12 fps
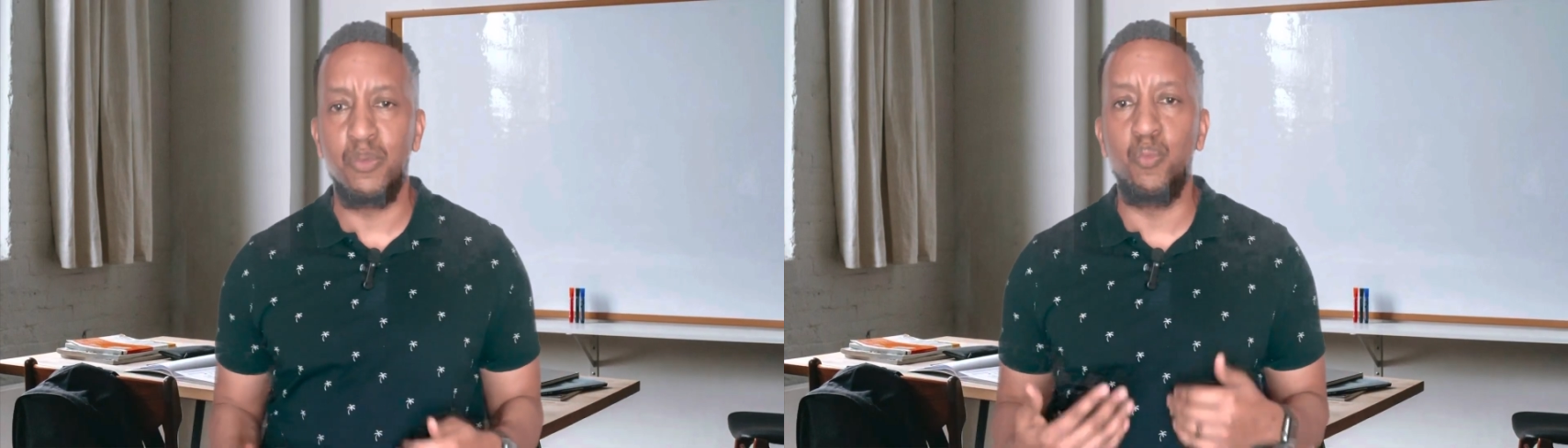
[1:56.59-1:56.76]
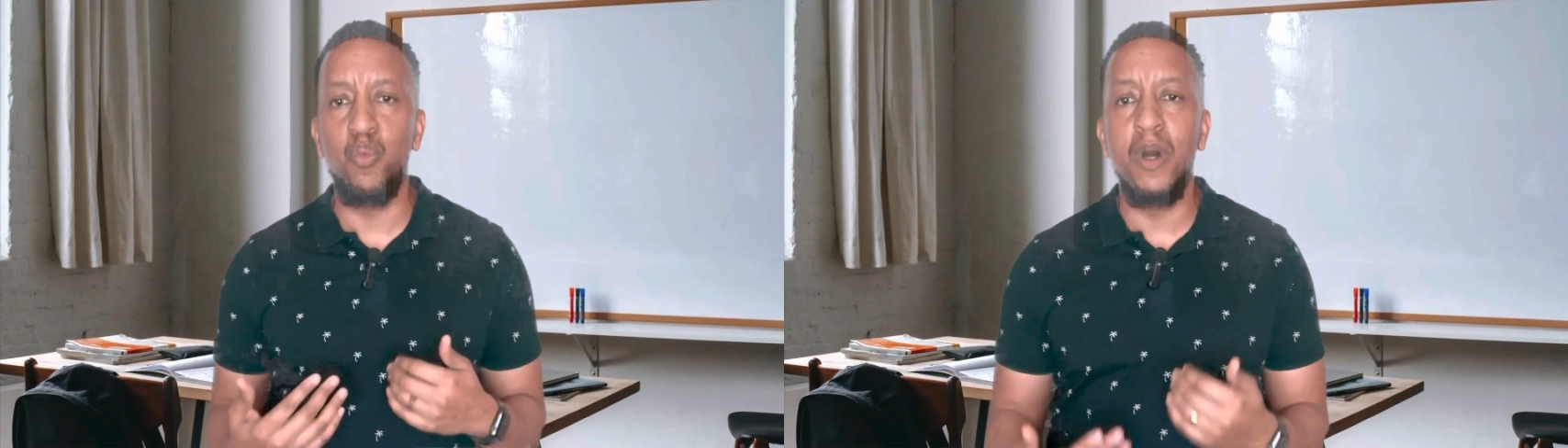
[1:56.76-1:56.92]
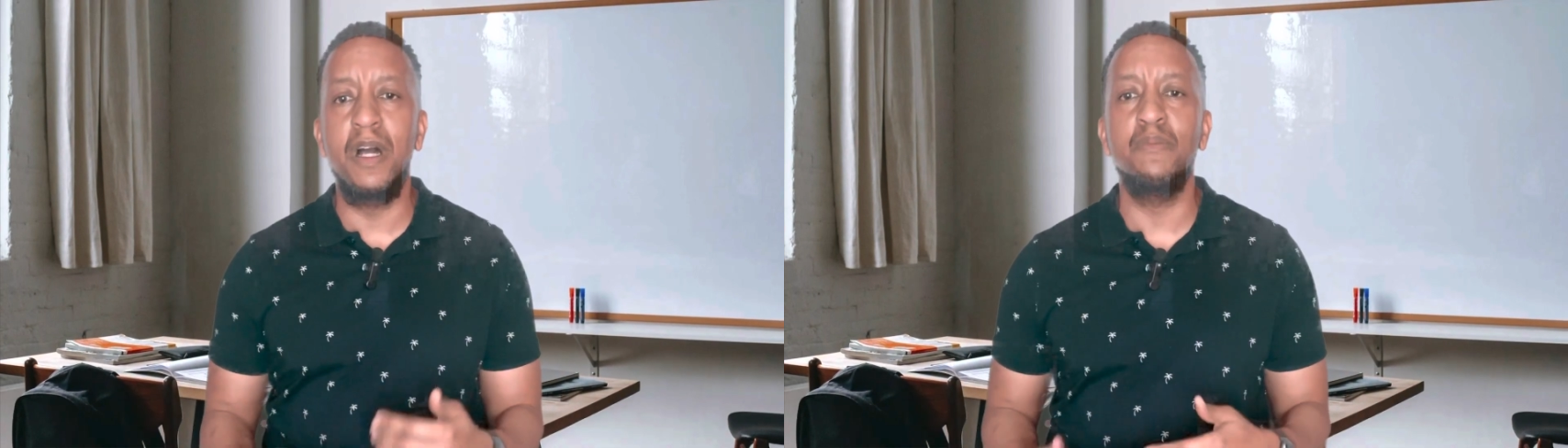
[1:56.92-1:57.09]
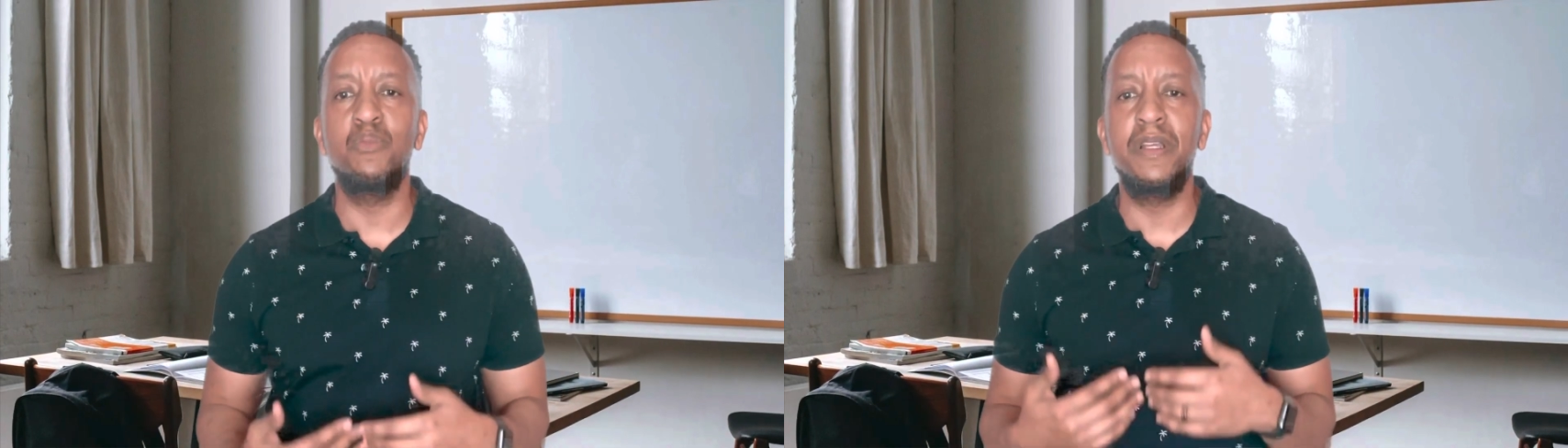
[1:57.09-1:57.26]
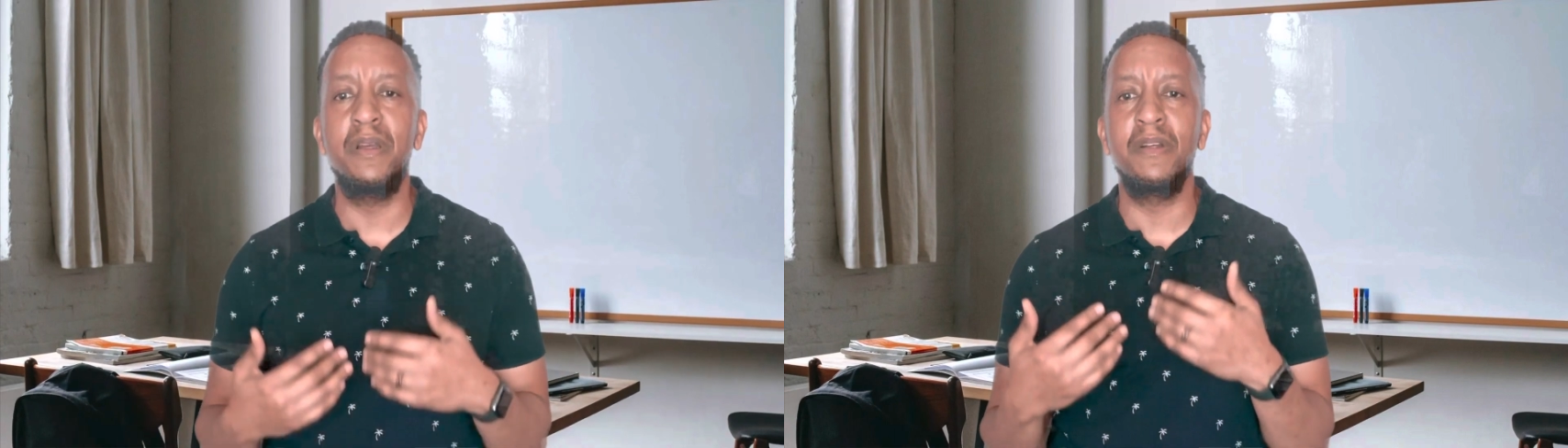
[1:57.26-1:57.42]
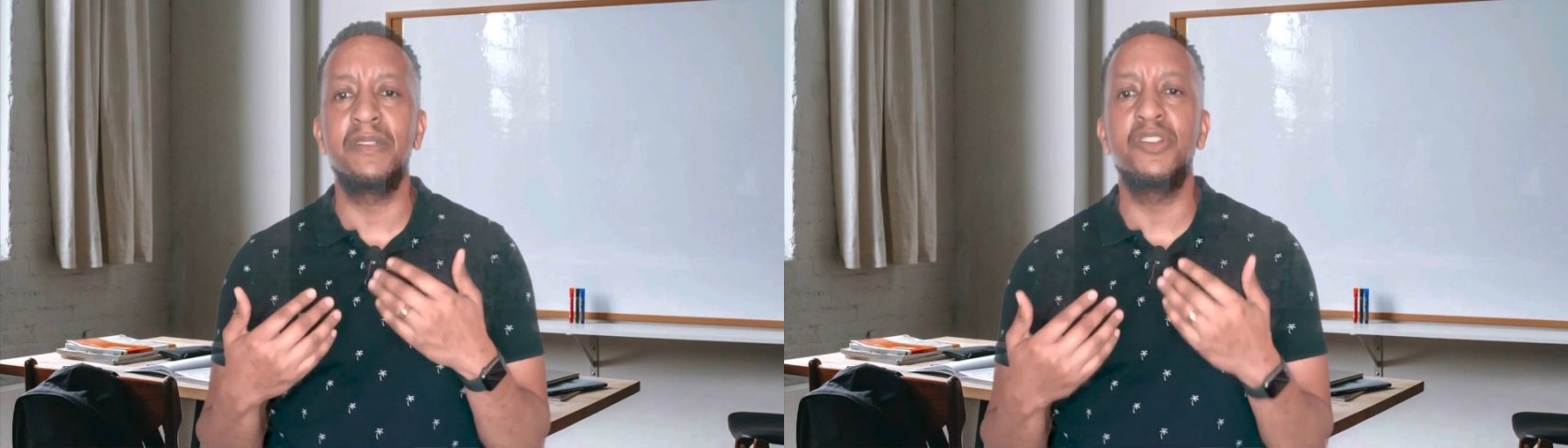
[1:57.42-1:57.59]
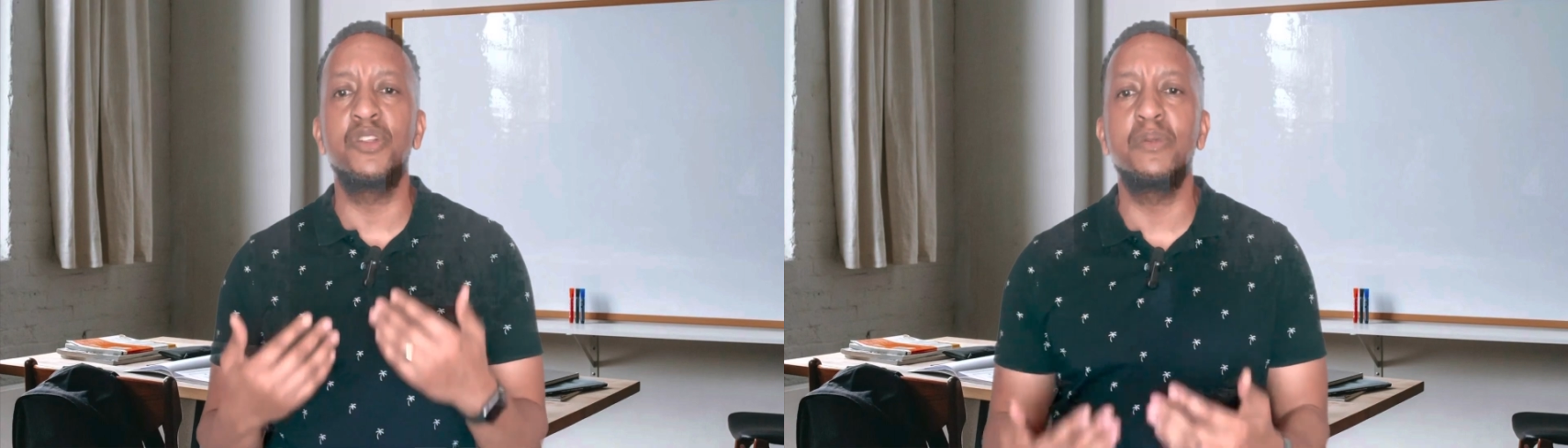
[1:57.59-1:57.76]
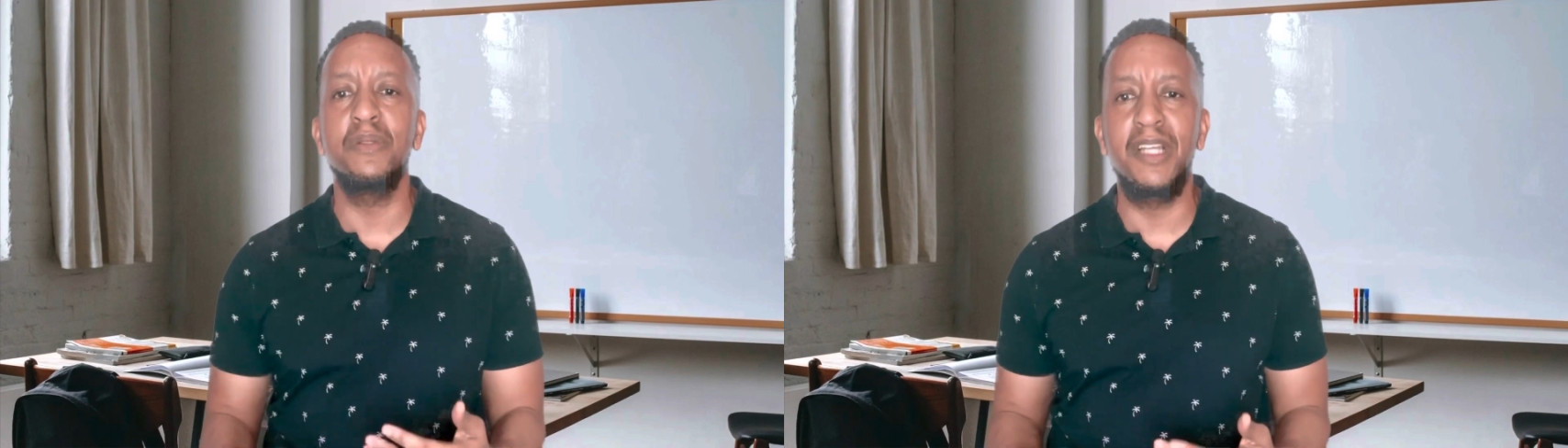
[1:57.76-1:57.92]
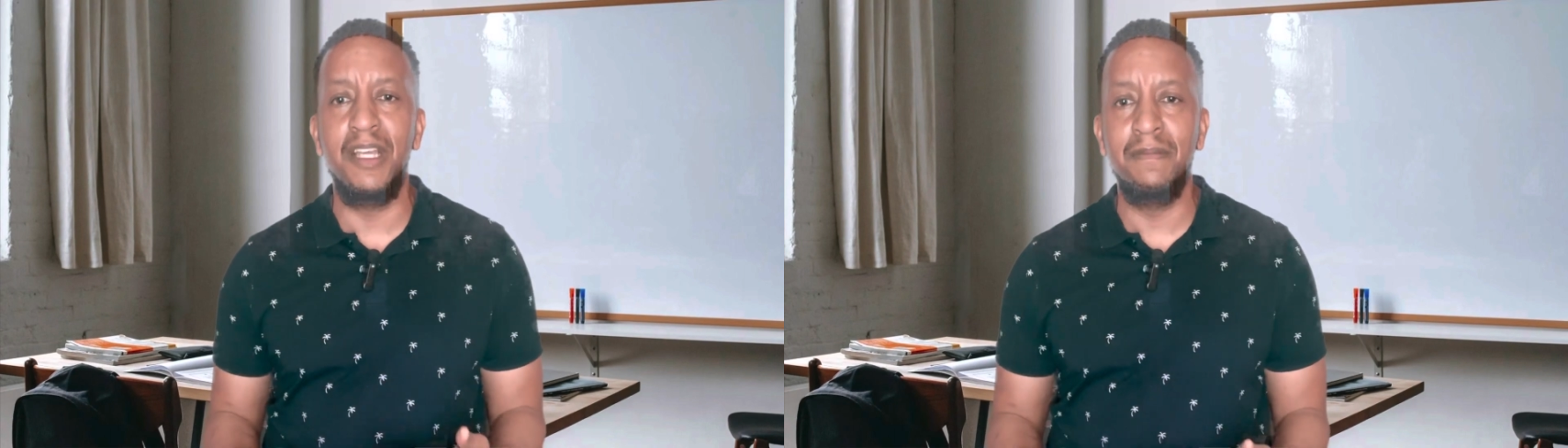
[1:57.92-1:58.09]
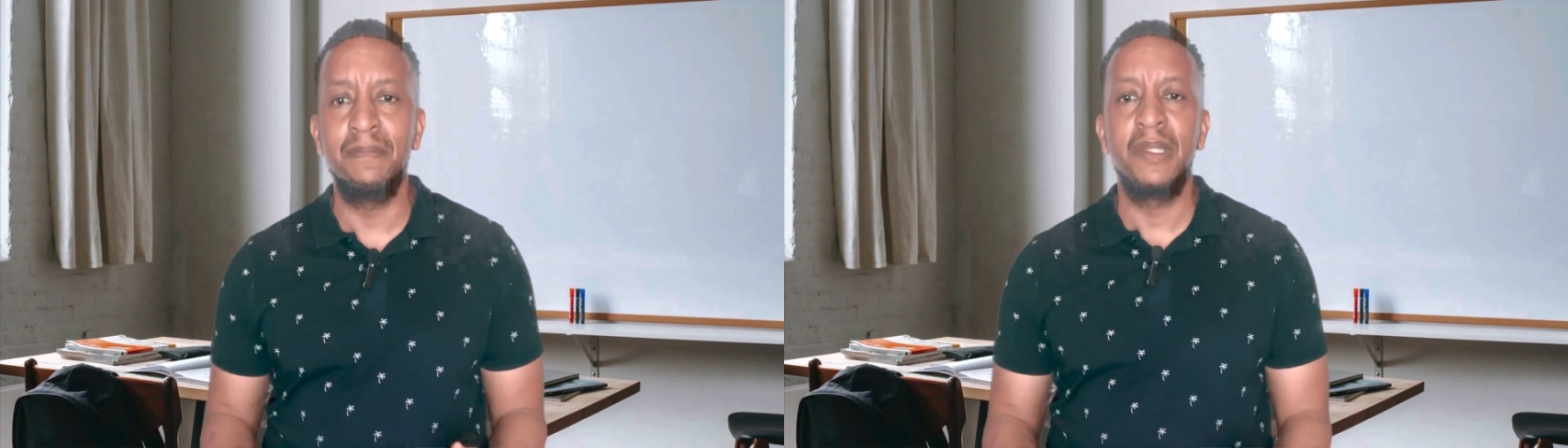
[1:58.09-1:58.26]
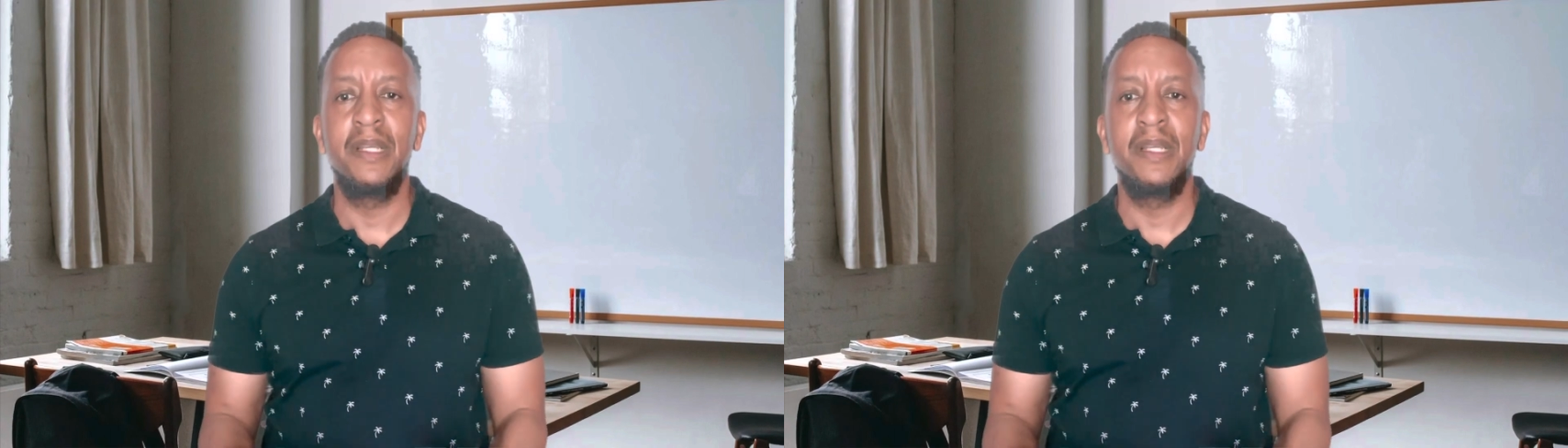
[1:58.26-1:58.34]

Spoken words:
what we are doing